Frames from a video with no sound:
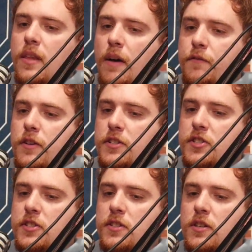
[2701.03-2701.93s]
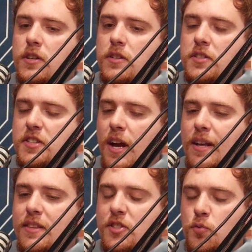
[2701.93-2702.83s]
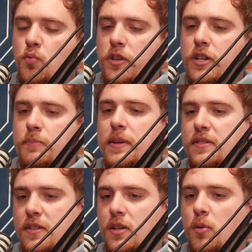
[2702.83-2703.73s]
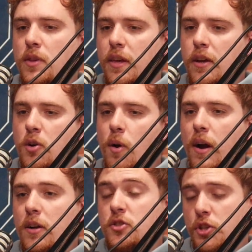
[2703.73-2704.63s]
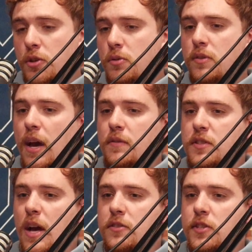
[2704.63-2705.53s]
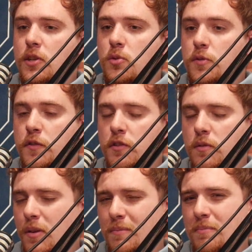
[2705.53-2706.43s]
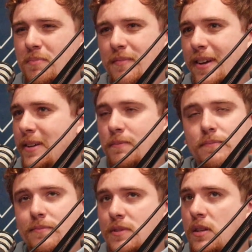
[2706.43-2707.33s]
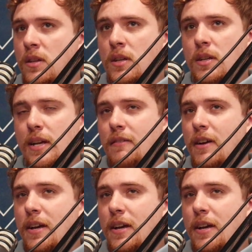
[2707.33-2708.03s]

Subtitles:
Netflix signed this really big deal where they acquired 2 Knives Out sequels for like like